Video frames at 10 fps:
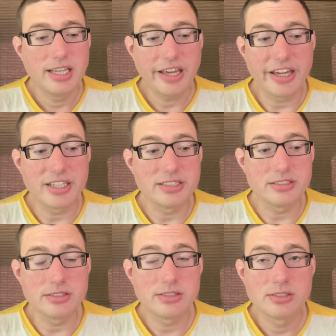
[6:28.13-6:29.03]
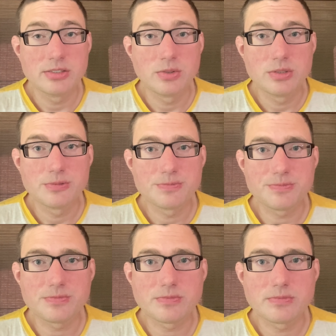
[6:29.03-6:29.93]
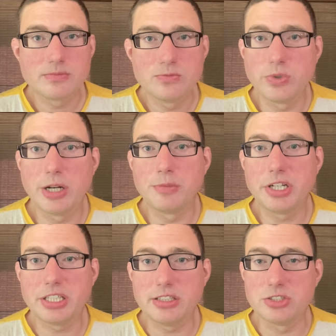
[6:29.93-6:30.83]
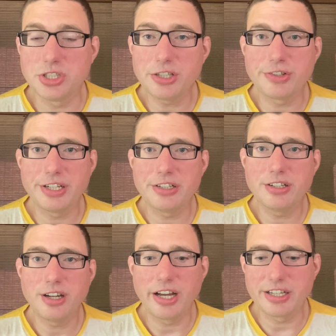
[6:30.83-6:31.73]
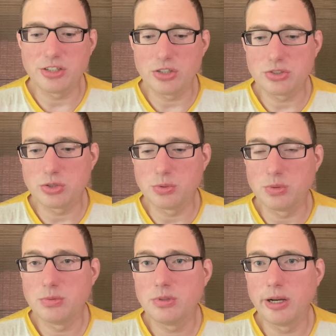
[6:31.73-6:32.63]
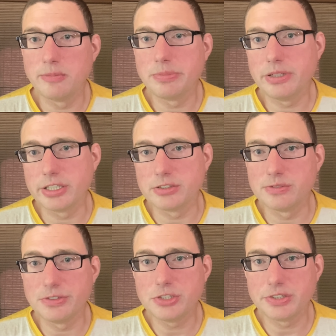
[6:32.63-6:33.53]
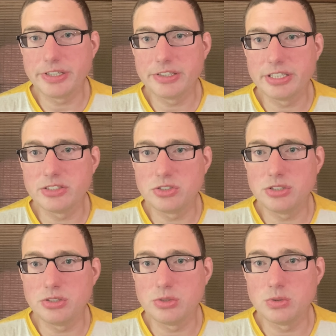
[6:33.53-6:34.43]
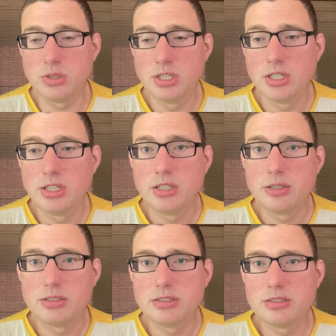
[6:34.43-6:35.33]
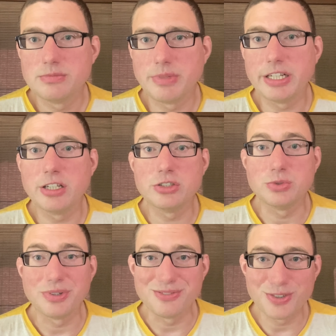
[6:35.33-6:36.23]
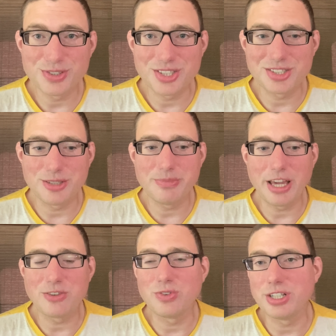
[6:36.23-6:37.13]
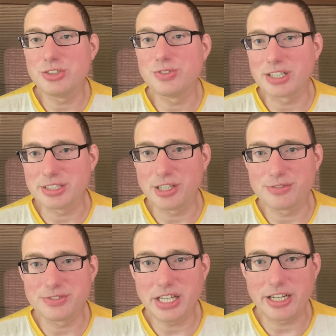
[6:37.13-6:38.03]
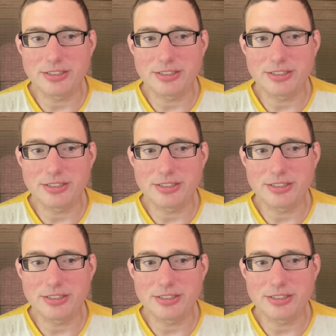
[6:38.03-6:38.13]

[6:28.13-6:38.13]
and when I'm running the generator, I can also plug the refrigerator into my 120 volt system and run it directly off of that.